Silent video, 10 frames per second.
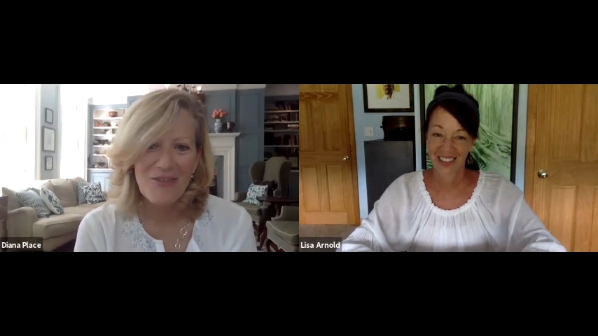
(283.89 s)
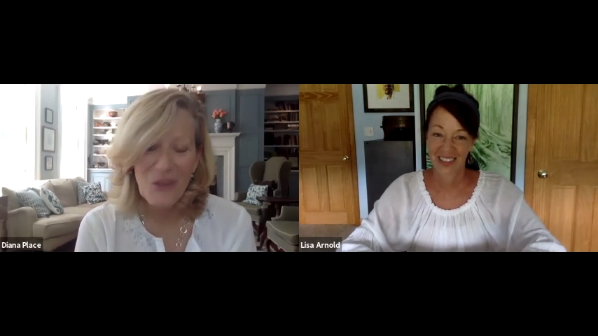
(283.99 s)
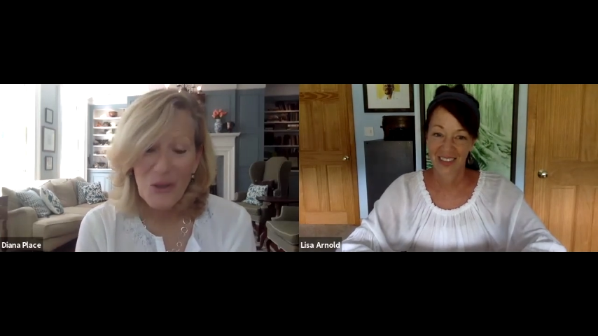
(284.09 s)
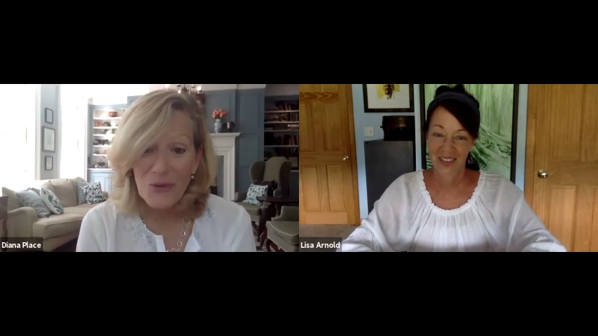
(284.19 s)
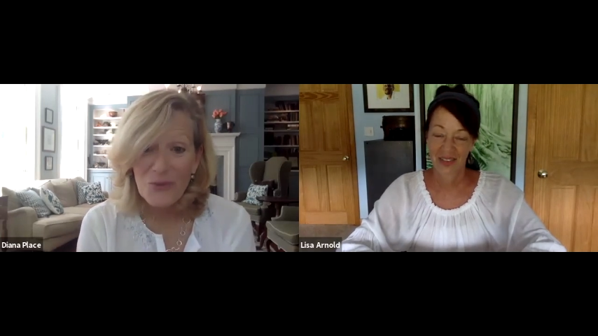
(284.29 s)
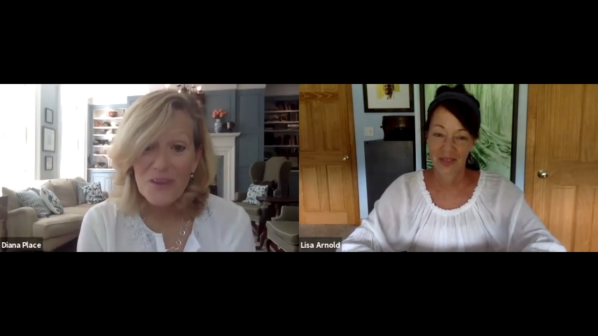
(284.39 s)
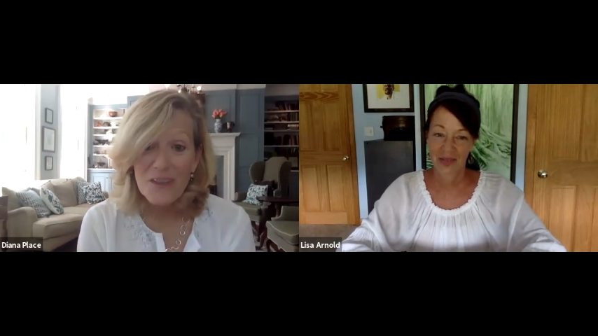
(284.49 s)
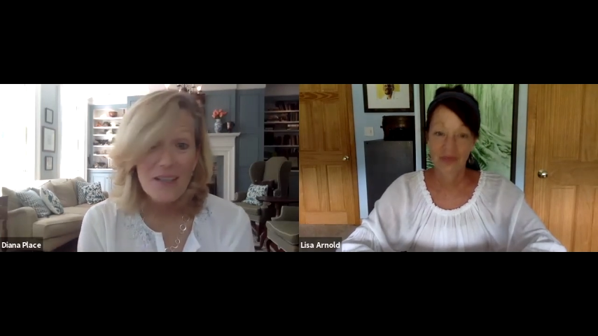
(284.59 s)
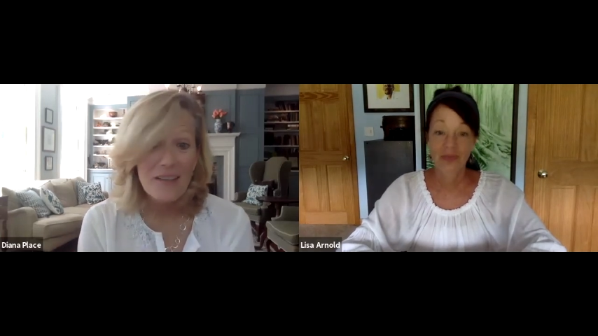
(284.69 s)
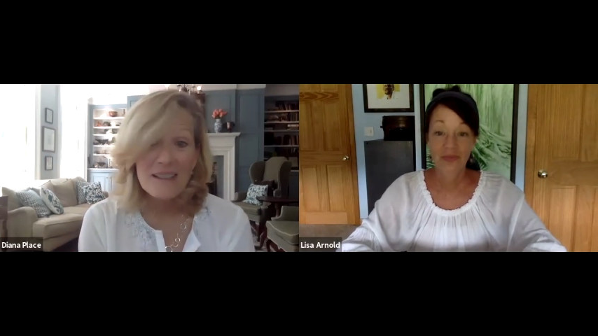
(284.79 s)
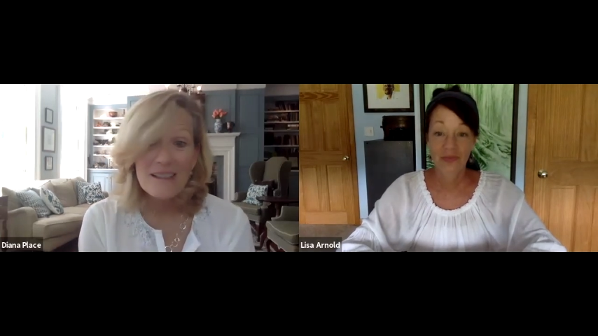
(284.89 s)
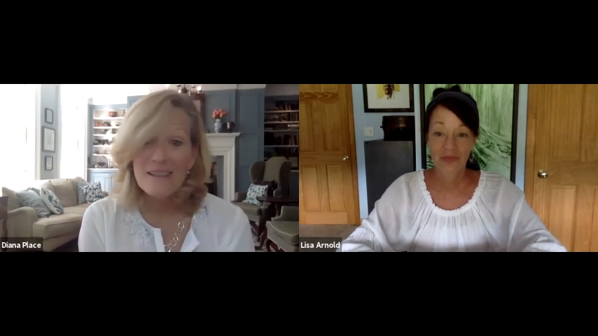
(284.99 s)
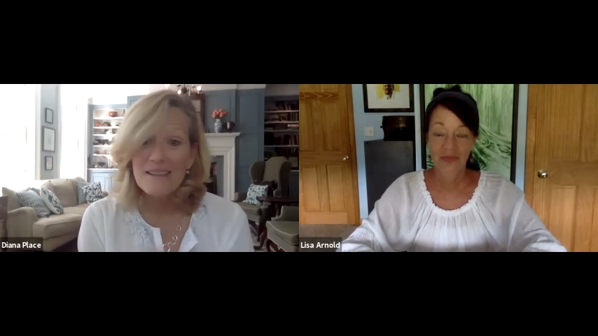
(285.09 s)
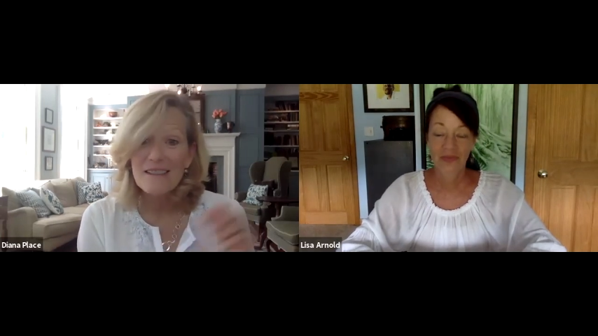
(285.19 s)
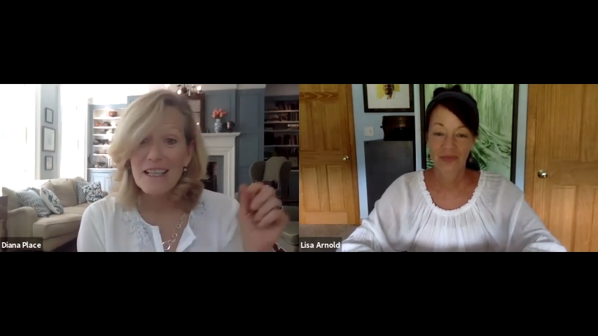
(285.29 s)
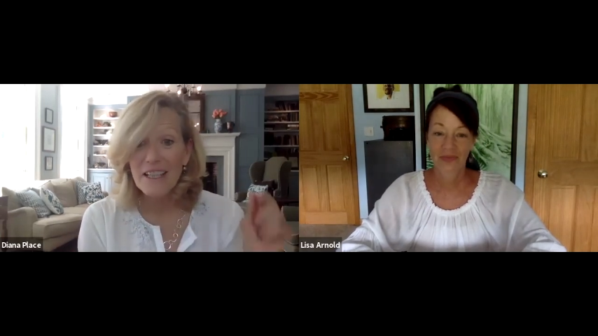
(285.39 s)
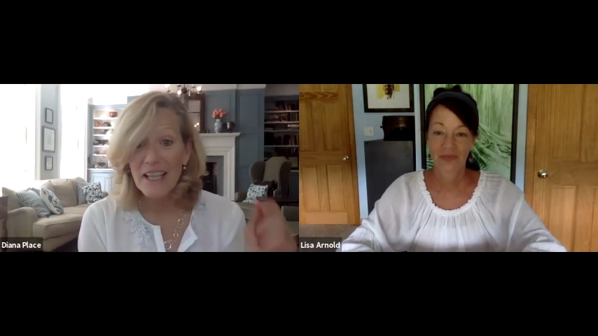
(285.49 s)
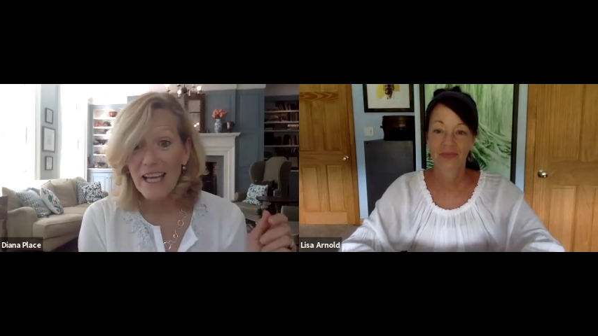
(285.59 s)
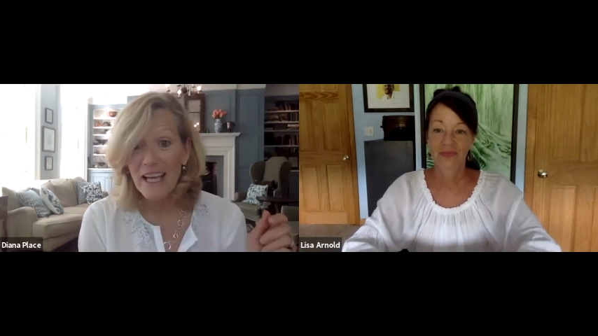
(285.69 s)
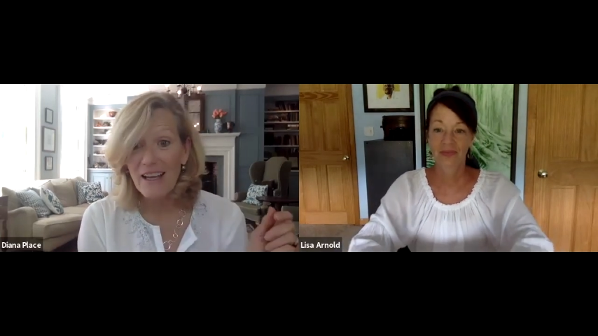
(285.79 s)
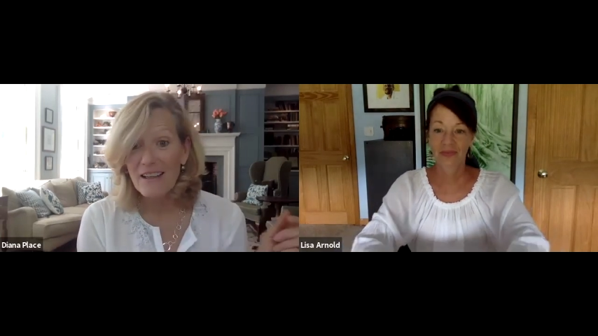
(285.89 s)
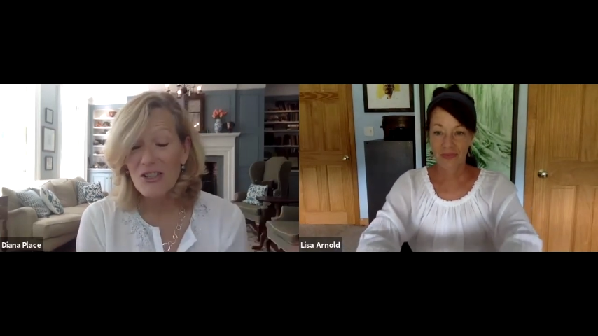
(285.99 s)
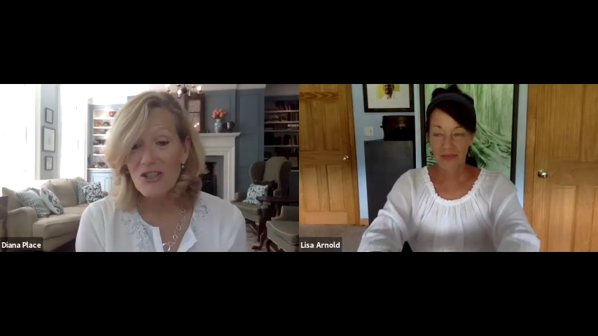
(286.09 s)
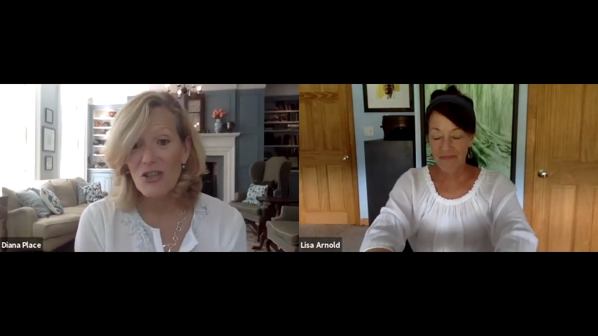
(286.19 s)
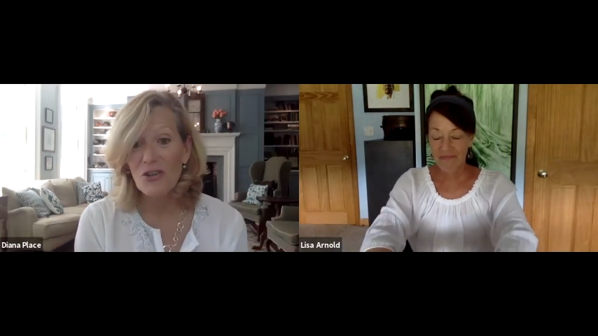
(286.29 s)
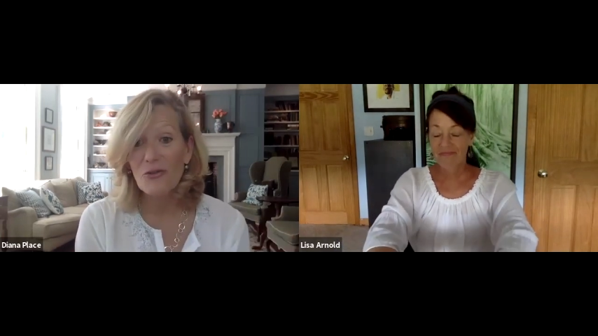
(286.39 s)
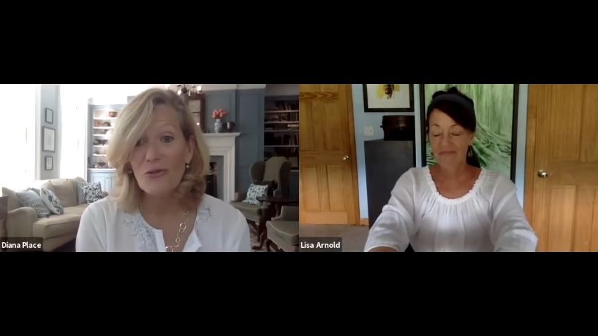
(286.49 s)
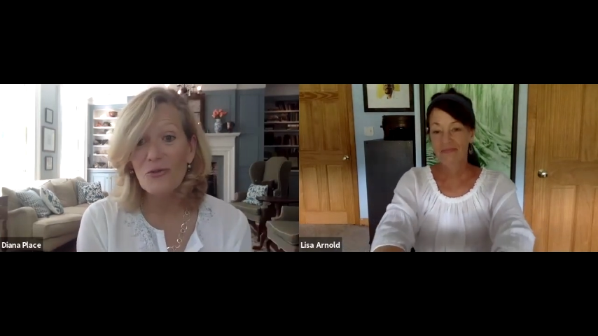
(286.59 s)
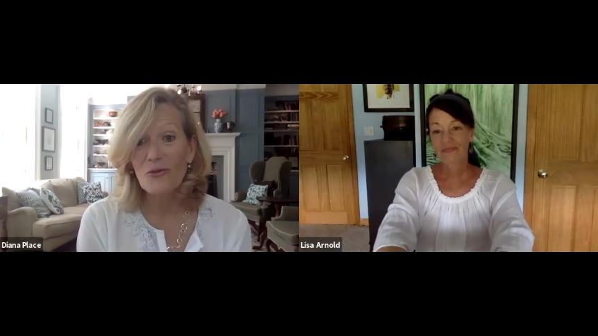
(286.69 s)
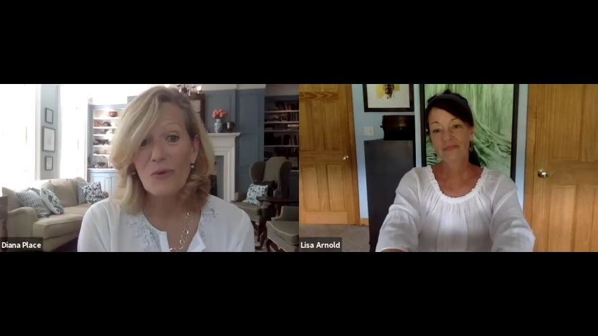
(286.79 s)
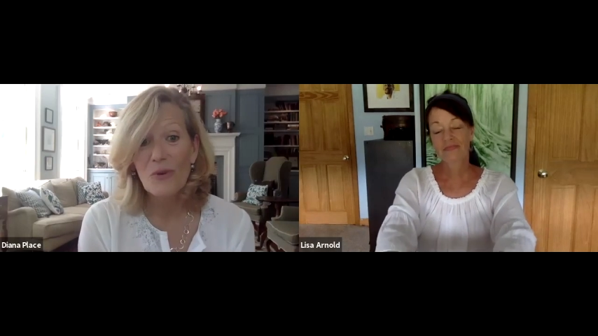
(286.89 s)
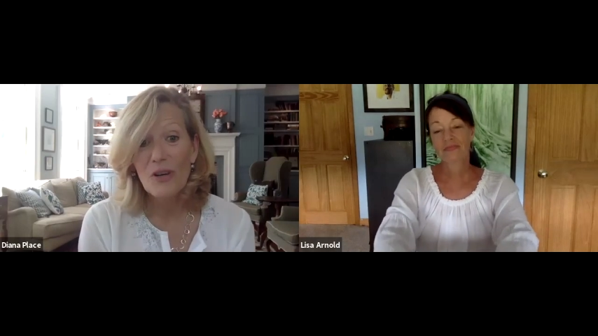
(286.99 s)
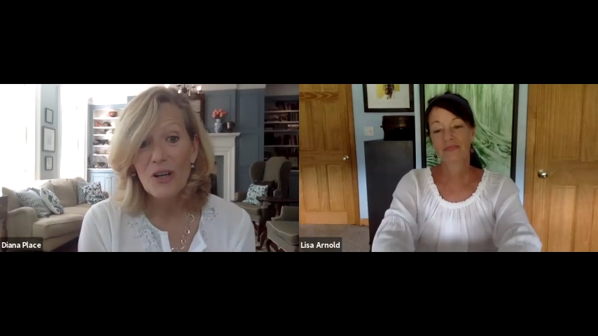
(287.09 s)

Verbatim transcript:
Speaker 1: viewed, there is a link to